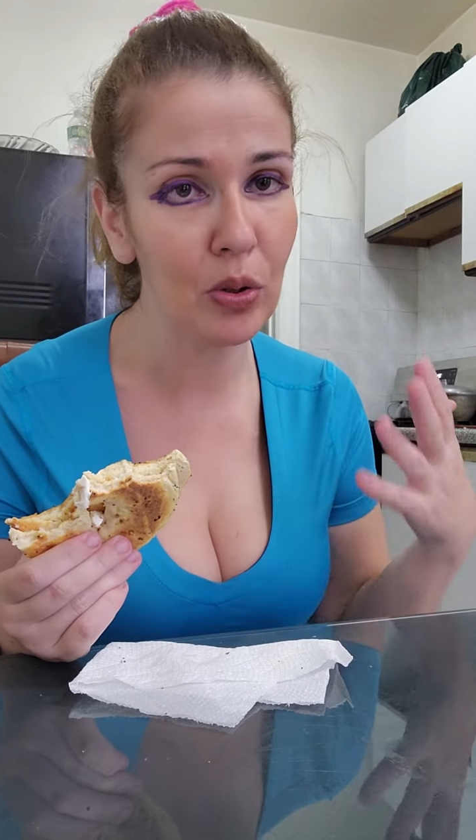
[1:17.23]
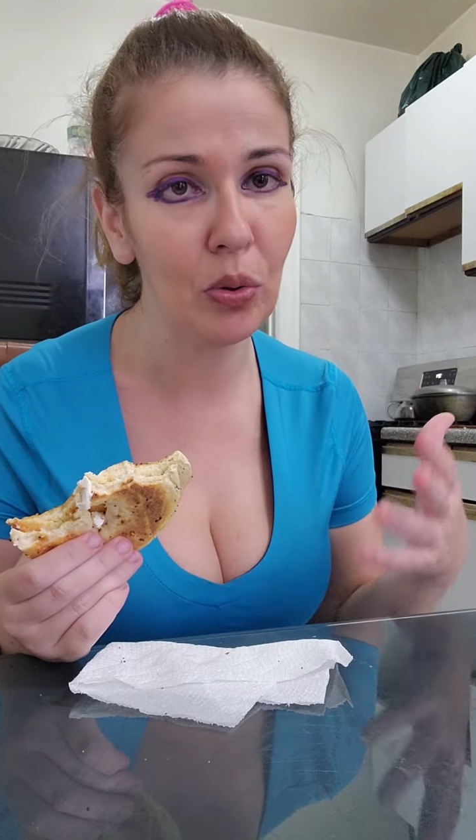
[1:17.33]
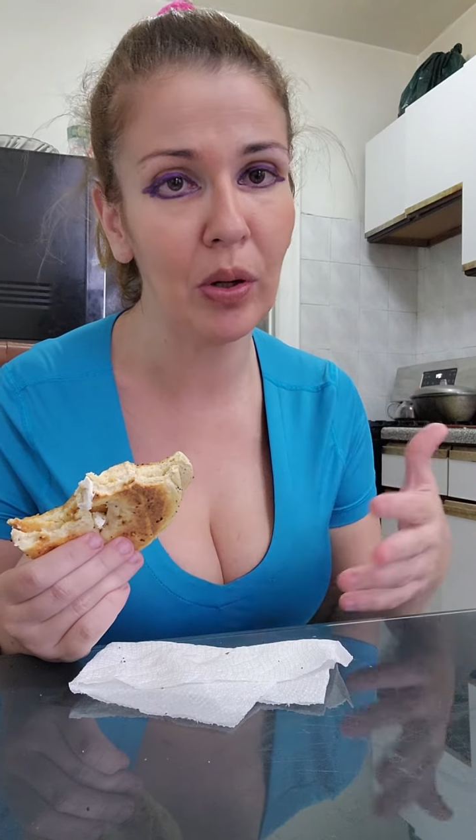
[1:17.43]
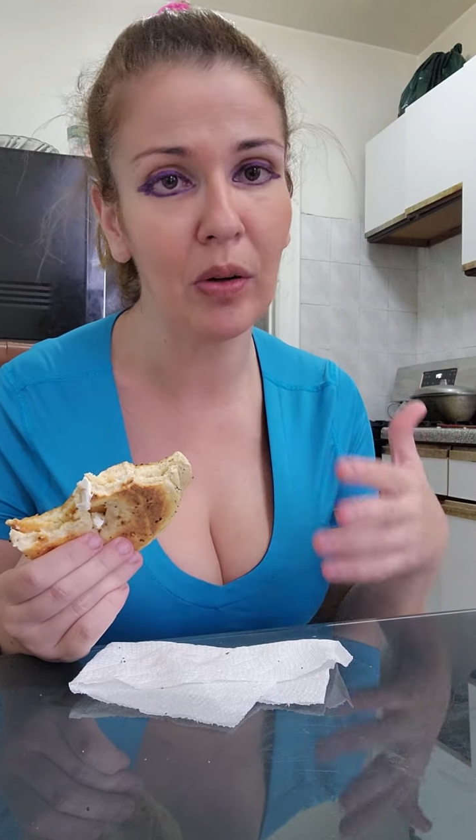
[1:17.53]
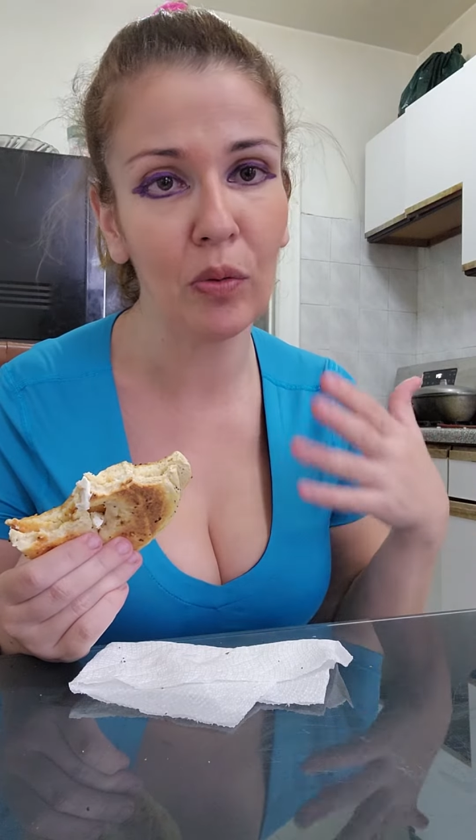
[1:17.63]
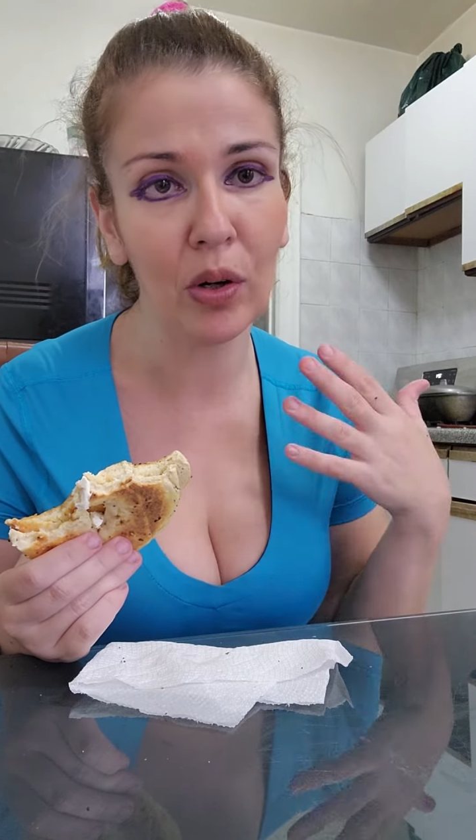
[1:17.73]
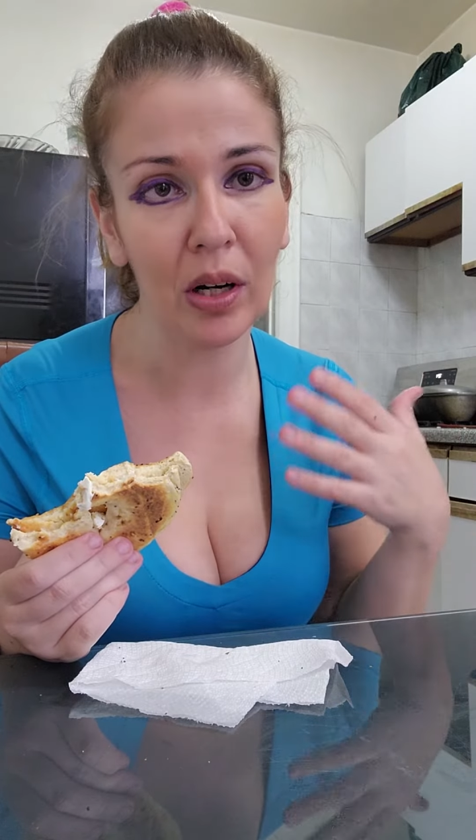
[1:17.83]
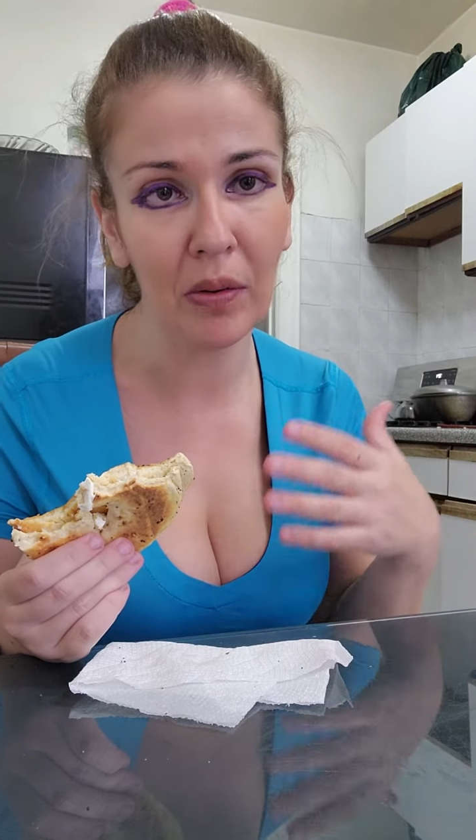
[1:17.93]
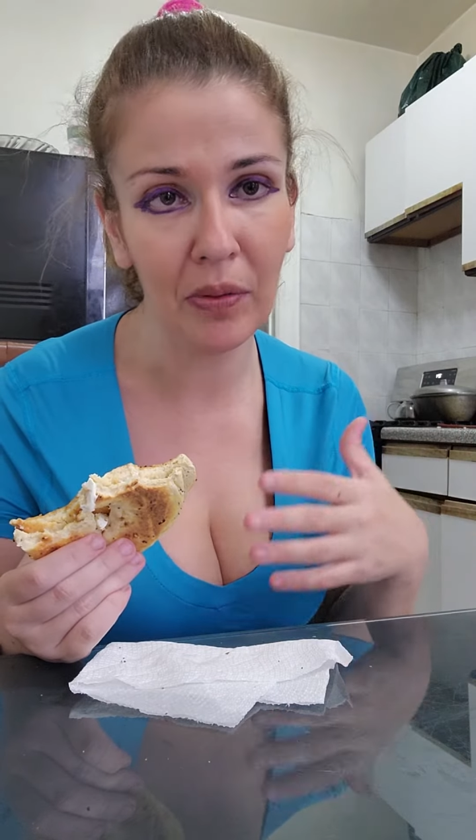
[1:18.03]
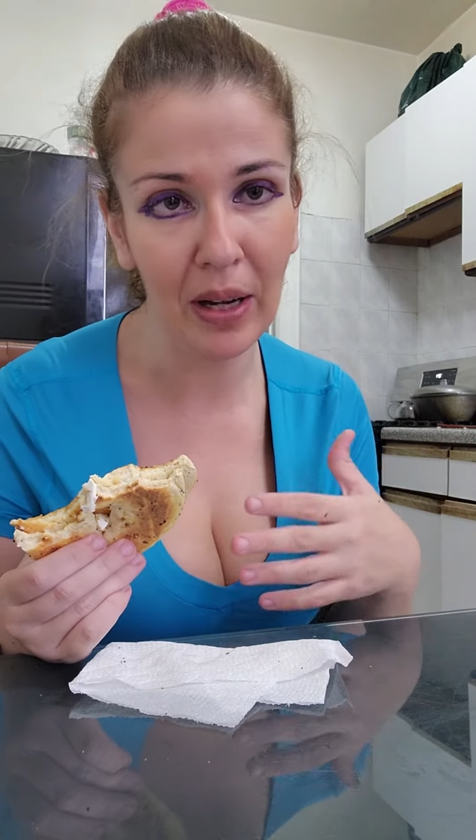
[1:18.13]
doing for
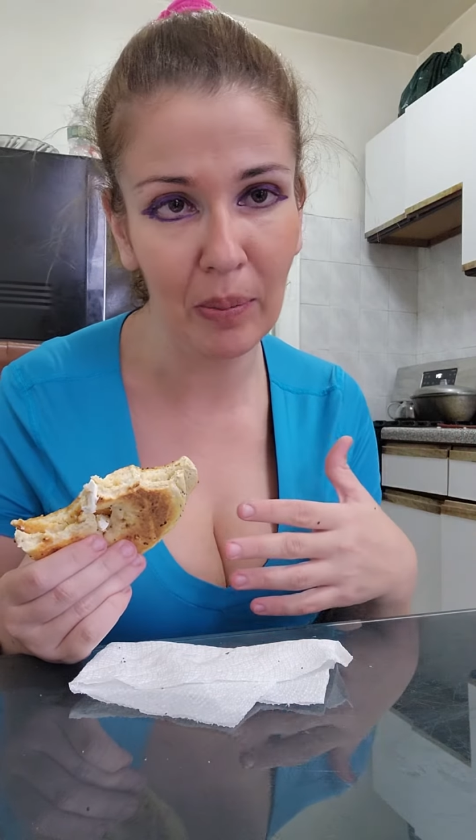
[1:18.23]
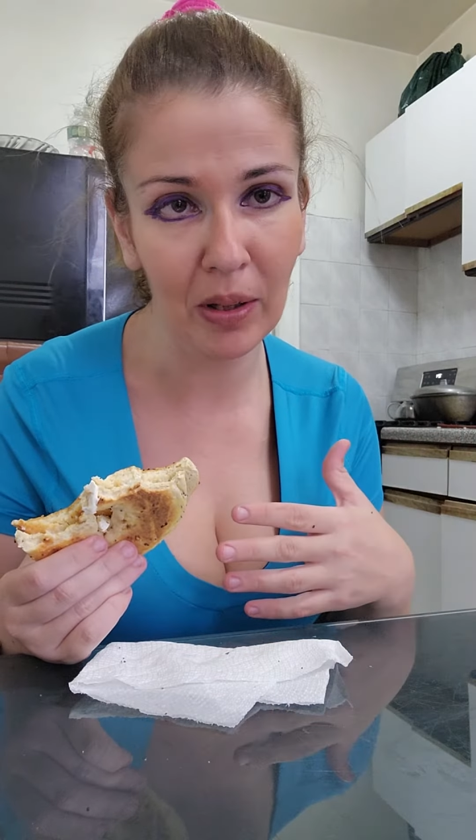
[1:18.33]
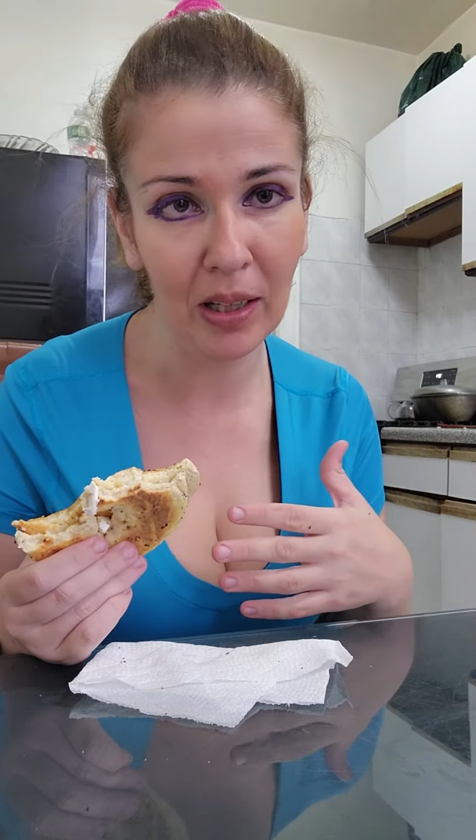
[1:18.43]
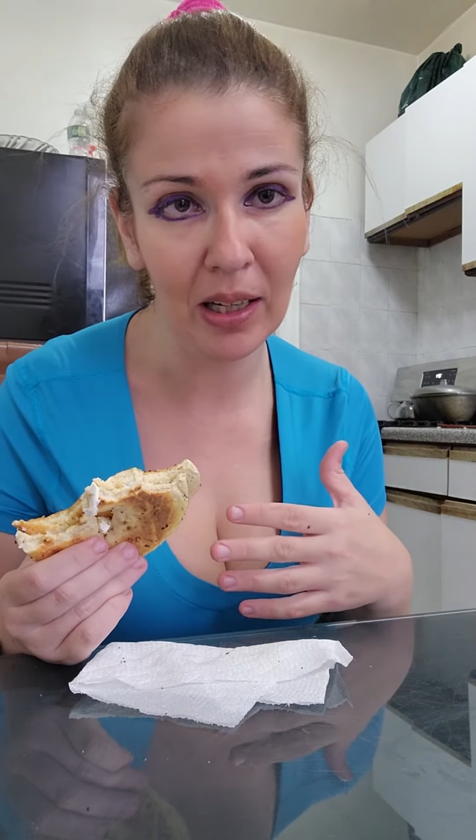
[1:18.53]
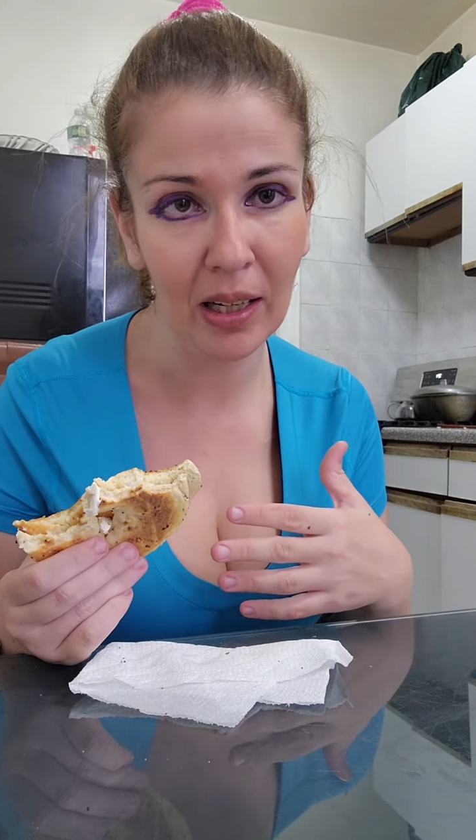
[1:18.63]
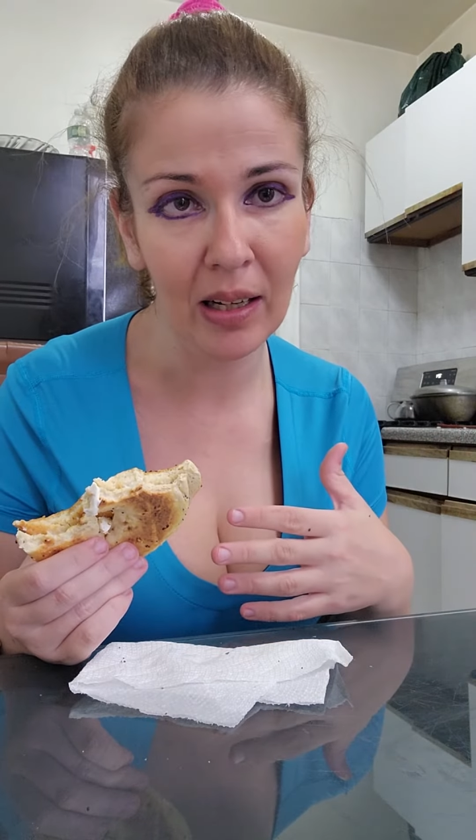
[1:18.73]
our family,